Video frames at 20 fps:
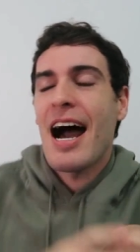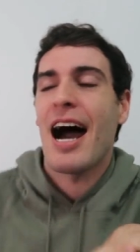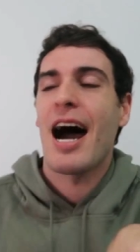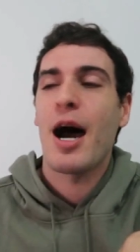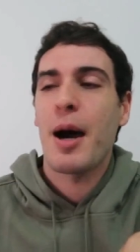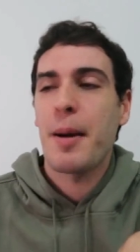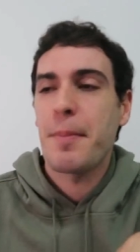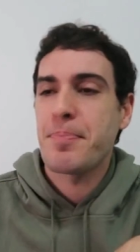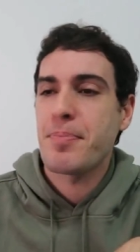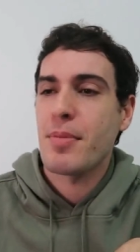
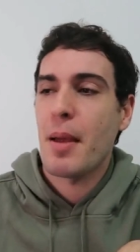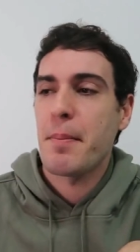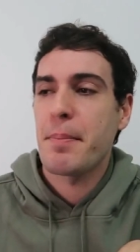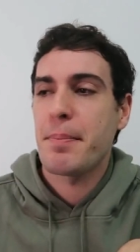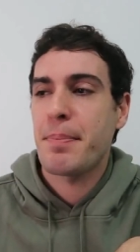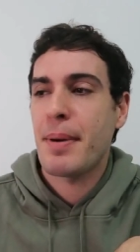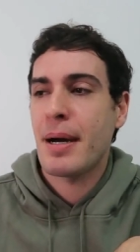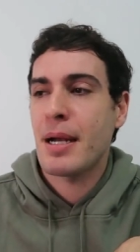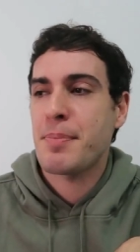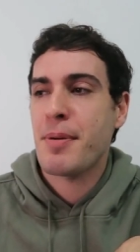Um,
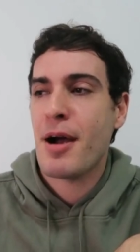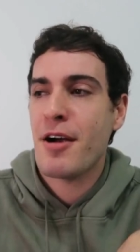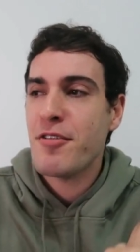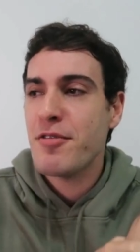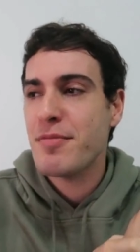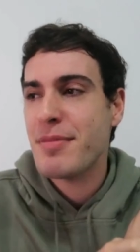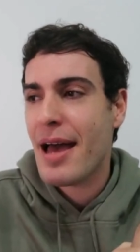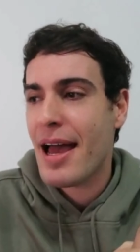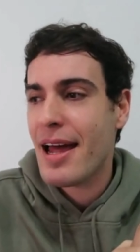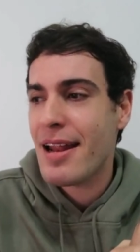but apart
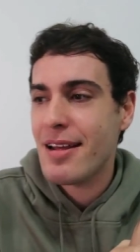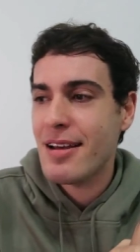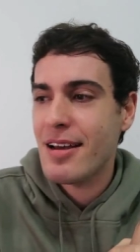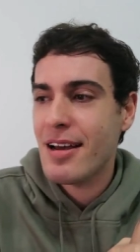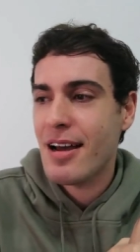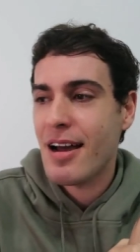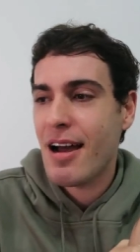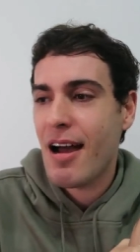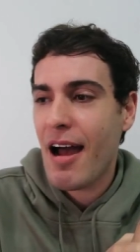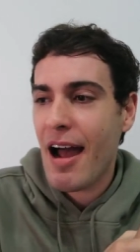from that,
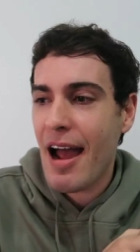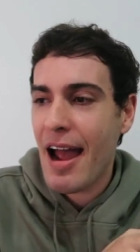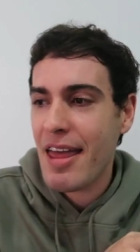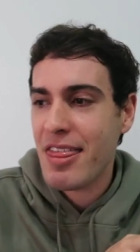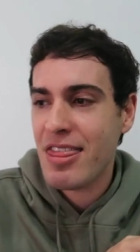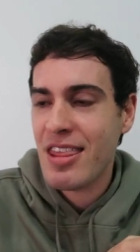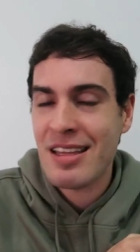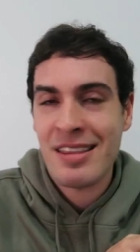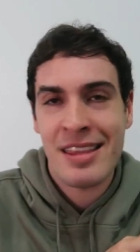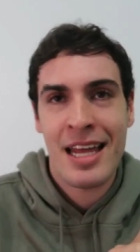I
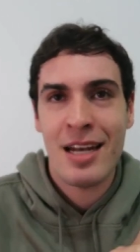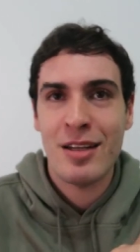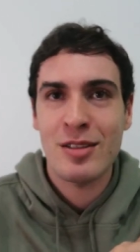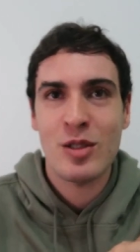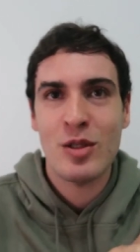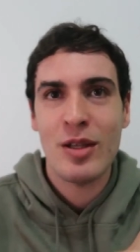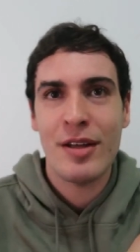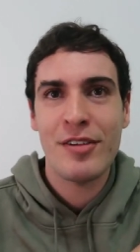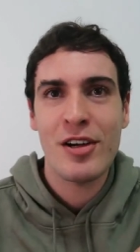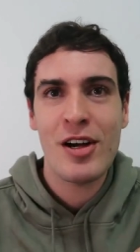think that is
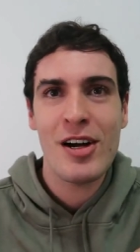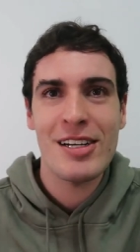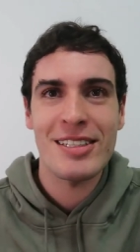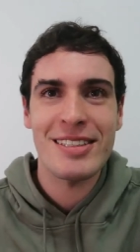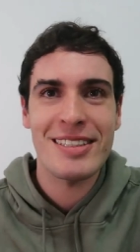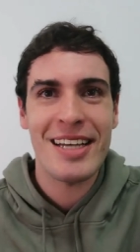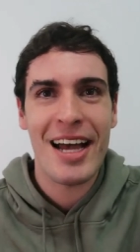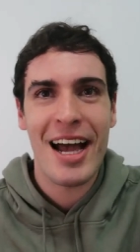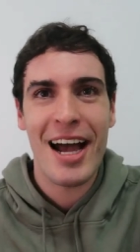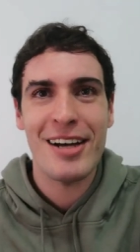all I've
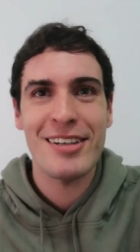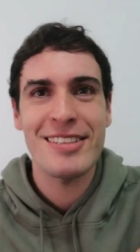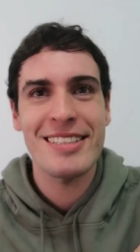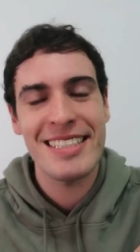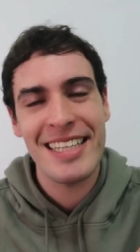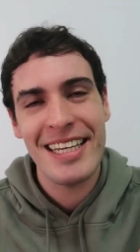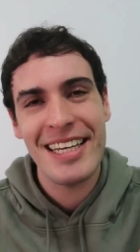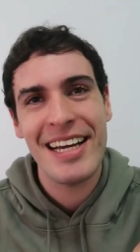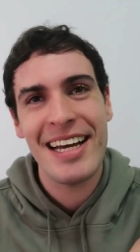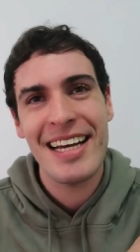got. So I will
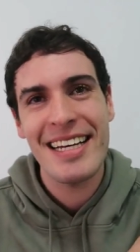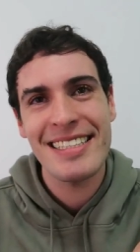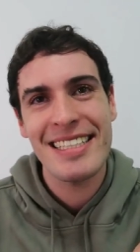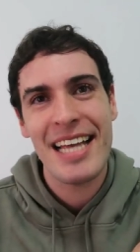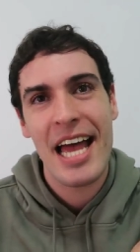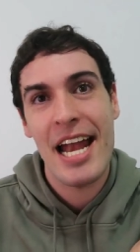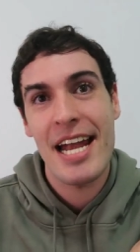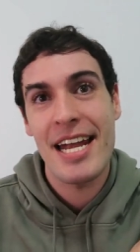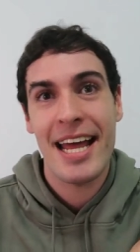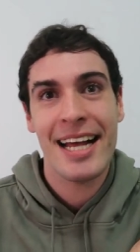see you
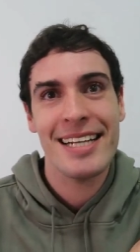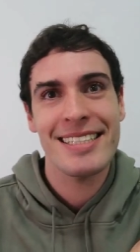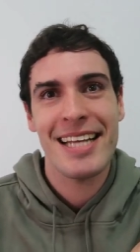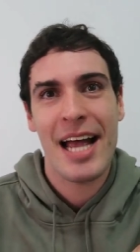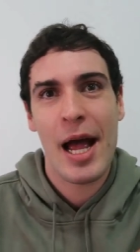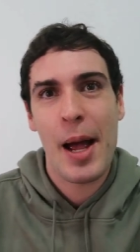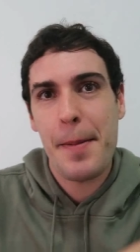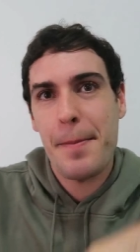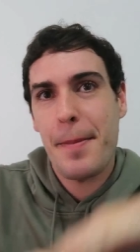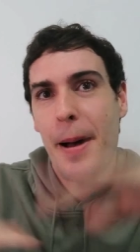guys next
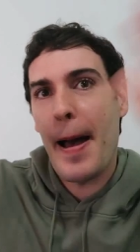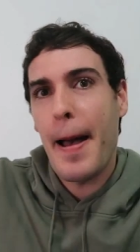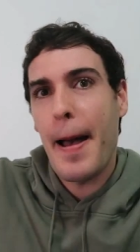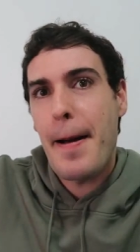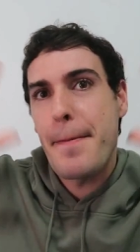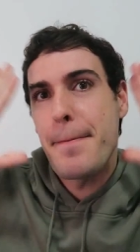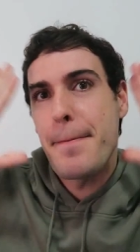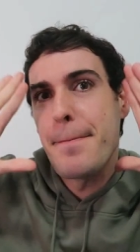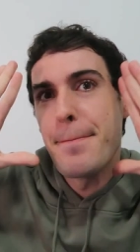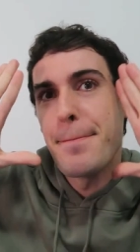time.
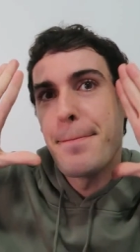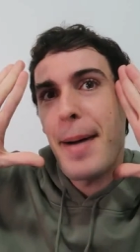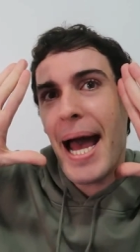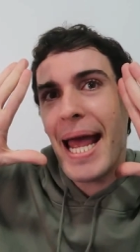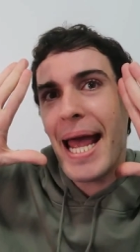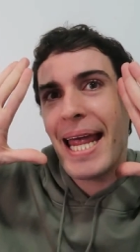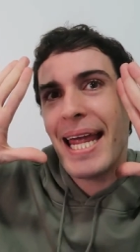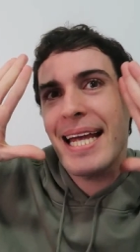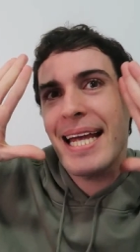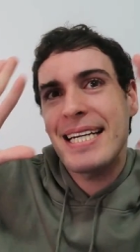
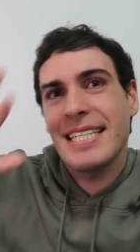Bye.